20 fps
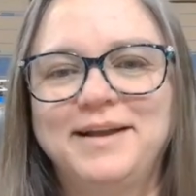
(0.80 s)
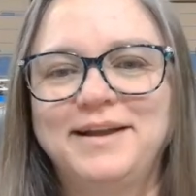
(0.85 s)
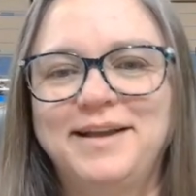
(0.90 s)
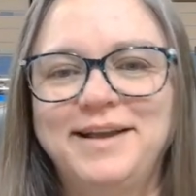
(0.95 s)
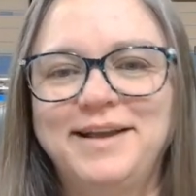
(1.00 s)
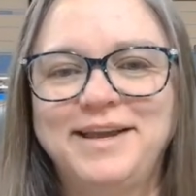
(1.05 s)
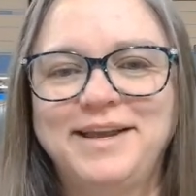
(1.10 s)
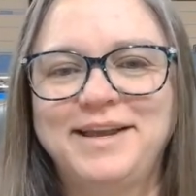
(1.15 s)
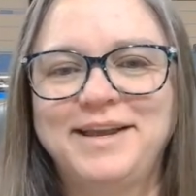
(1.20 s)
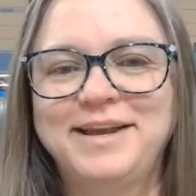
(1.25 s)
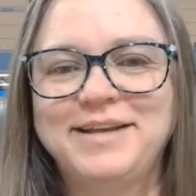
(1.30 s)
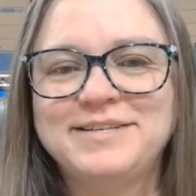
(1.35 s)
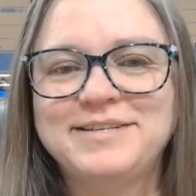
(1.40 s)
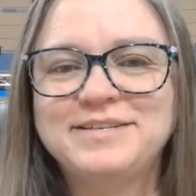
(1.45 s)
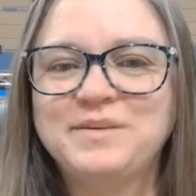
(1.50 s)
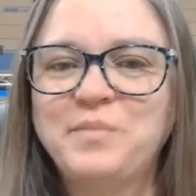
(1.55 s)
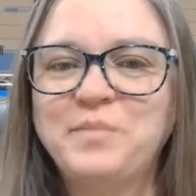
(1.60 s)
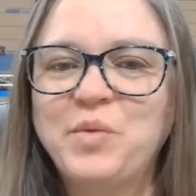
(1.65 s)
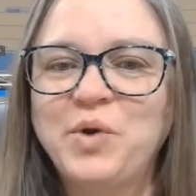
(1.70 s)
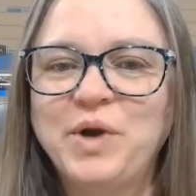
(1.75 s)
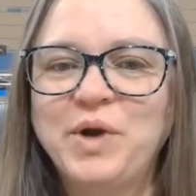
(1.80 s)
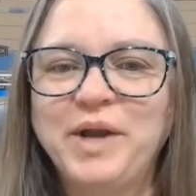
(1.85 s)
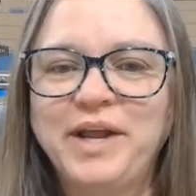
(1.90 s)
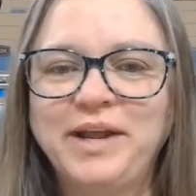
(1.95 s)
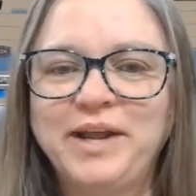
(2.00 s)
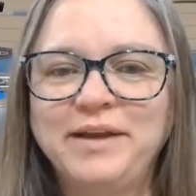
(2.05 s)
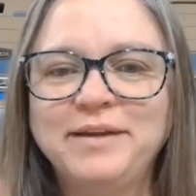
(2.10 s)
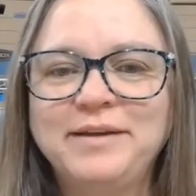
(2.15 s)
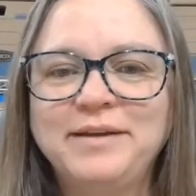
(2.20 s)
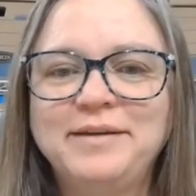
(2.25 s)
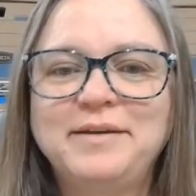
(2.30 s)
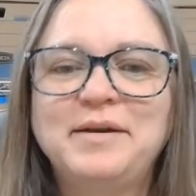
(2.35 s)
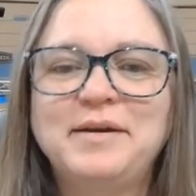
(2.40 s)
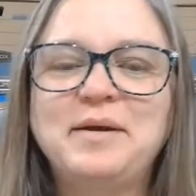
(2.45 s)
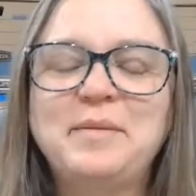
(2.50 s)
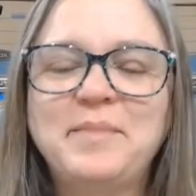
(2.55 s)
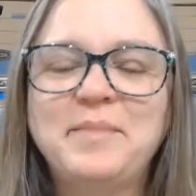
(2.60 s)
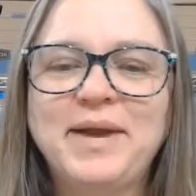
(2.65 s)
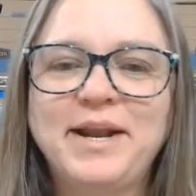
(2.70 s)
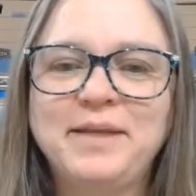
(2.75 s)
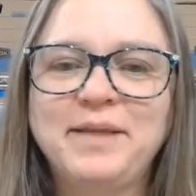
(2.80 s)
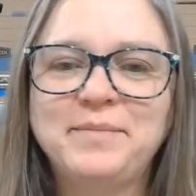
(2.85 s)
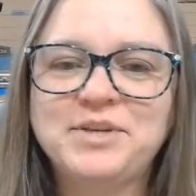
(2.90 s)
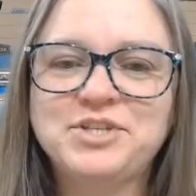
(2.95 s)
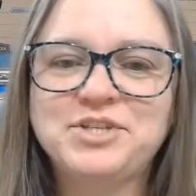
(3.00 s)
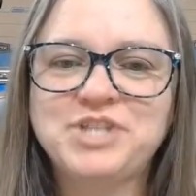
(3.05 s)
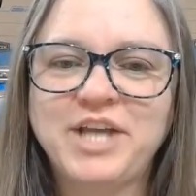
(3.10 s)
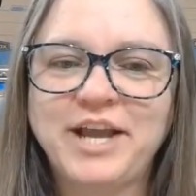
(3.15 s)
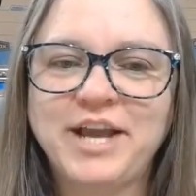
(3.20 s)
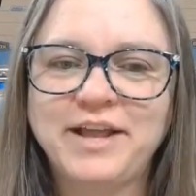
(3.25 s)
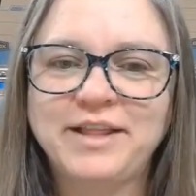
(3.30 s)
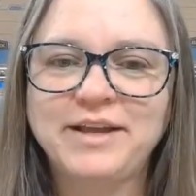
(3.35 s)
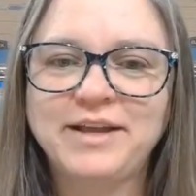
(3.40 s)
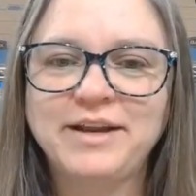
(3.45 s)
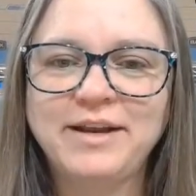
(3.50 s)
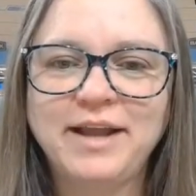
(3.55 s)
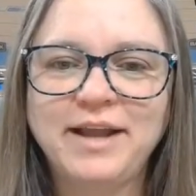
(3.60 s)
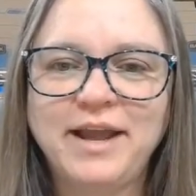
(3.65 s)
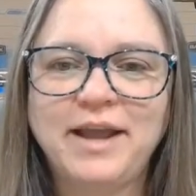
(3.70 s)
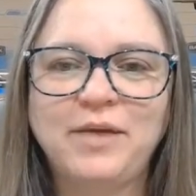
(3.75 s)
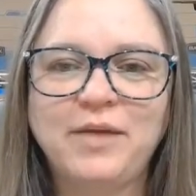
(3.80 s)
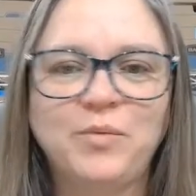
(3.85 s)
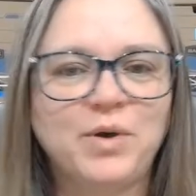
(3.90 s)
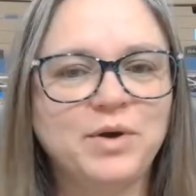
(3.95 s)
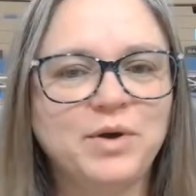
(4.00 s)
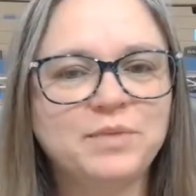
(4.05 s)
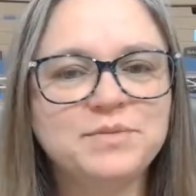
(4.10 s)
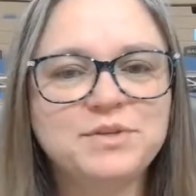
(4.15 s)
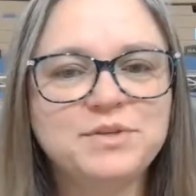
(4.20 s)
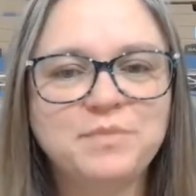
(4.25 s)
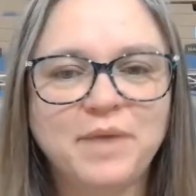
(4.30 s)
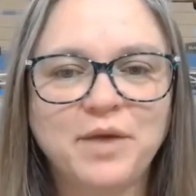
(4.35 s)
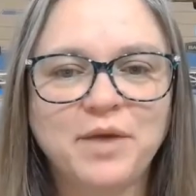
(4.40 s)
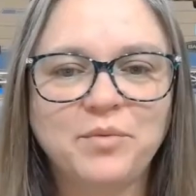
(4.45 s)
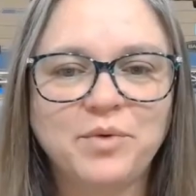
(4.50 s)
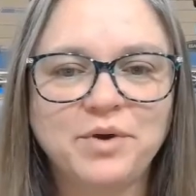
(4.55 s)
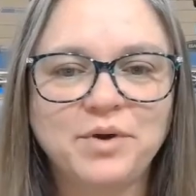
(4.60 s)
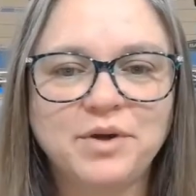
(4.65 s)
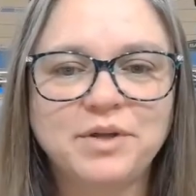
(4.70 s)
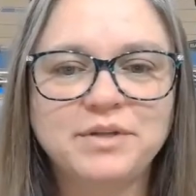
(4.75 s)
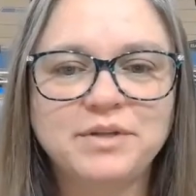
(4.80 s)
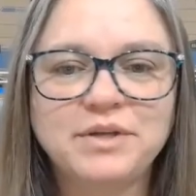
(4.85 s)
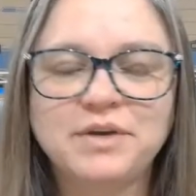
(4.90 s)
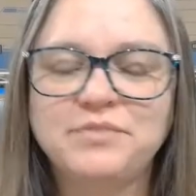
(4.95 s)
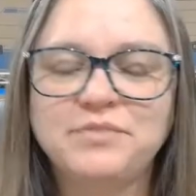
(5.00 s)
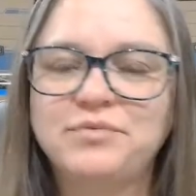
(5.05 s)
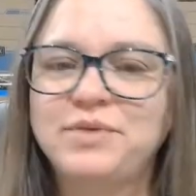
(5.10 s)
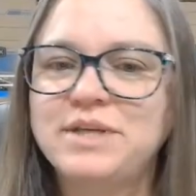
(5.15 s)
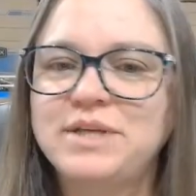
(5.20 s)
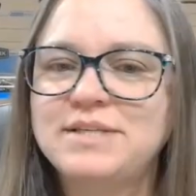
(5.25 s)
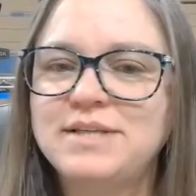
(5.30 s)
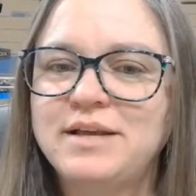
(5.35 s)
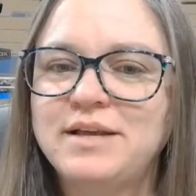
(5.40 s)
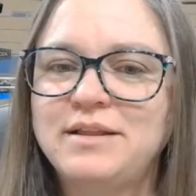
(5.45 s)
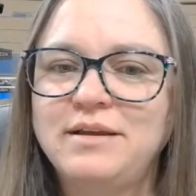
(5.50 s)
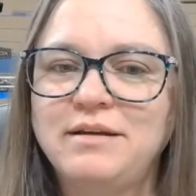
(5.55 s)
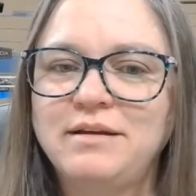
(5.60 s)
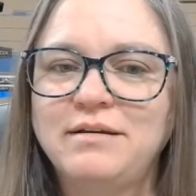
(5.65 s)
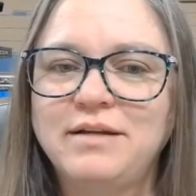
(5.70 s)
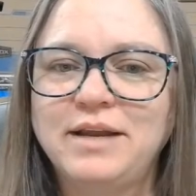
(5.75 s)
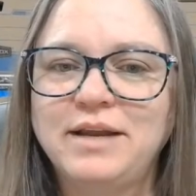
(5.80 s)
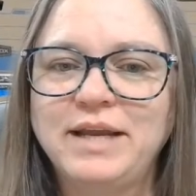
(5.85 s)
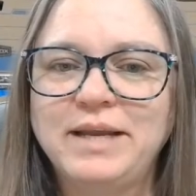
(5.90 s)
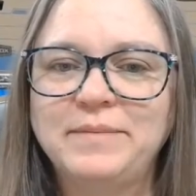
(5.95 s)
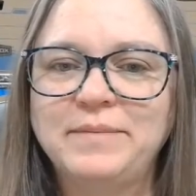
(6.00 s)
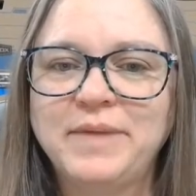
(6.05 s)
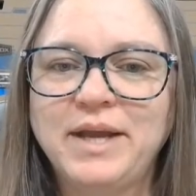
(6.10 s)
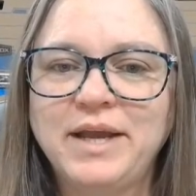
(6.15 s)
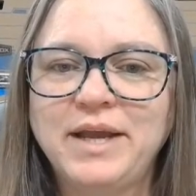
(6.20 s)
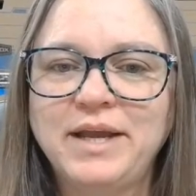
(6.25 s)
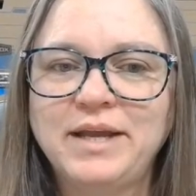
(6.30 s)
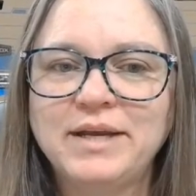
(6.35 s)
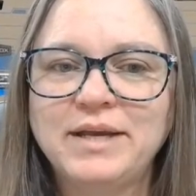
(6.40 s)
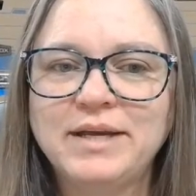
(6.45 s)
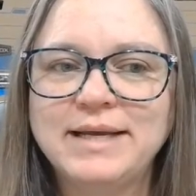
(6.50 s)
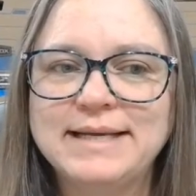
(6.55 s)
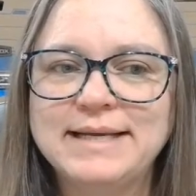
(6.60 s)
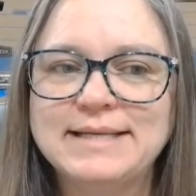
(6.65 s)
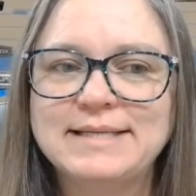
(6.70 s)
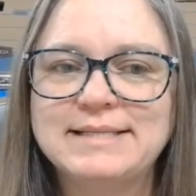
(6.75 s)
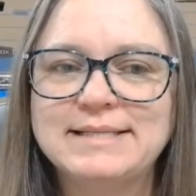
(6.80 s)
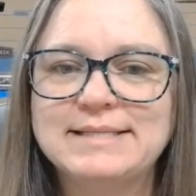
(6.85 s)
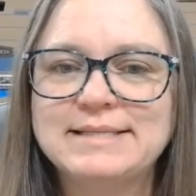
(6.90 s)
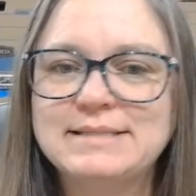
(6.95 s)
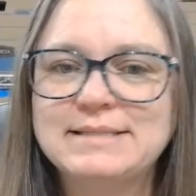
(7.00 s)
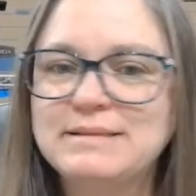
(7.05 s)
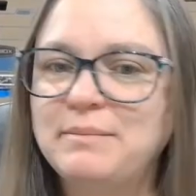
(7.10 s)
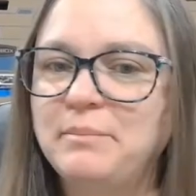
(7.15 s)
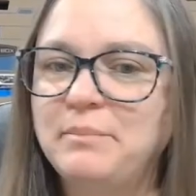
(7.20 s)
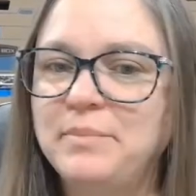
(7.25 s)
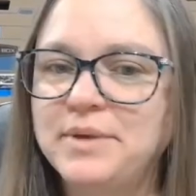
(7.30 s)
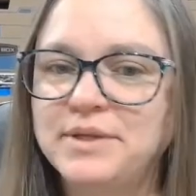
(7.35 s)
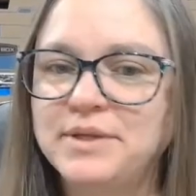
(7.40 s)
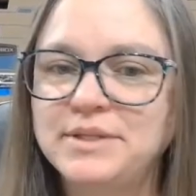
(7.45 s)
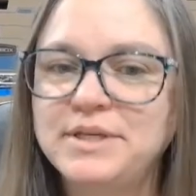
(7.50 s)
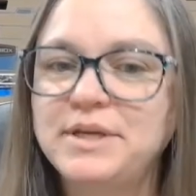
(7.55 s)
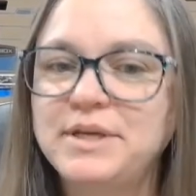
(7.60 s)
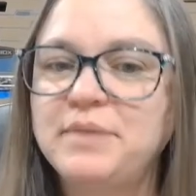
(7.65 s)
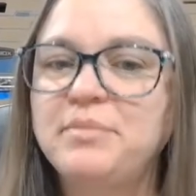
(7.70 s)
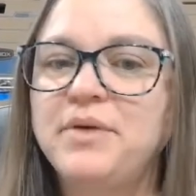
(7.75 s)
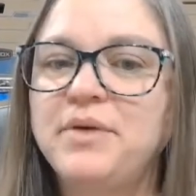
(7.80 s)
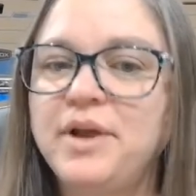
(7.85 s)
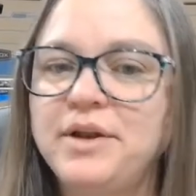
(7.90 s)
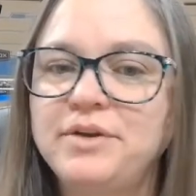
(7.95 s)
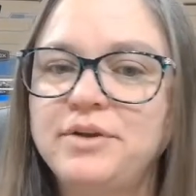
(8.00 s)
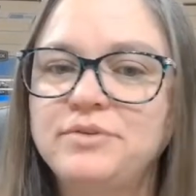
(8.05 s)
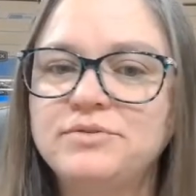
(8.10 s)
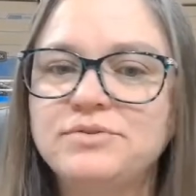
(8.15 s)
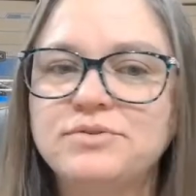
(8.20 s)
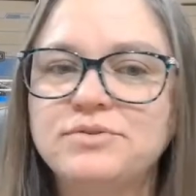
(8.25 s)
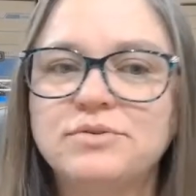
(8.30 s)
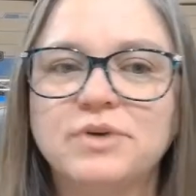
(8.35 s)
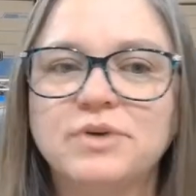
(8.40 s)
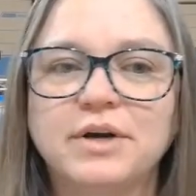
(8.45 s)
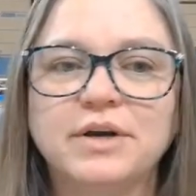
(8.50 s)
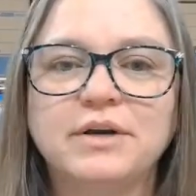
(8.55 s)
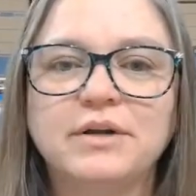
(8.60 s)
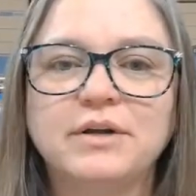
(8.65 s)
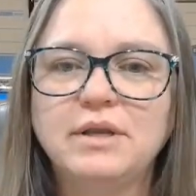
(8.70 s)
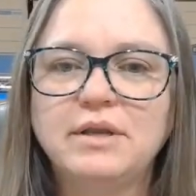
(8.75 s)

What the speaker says: Hey guys, good morning. My name is Shallon and welcome to my world of reselling on eBay and building a brand new store.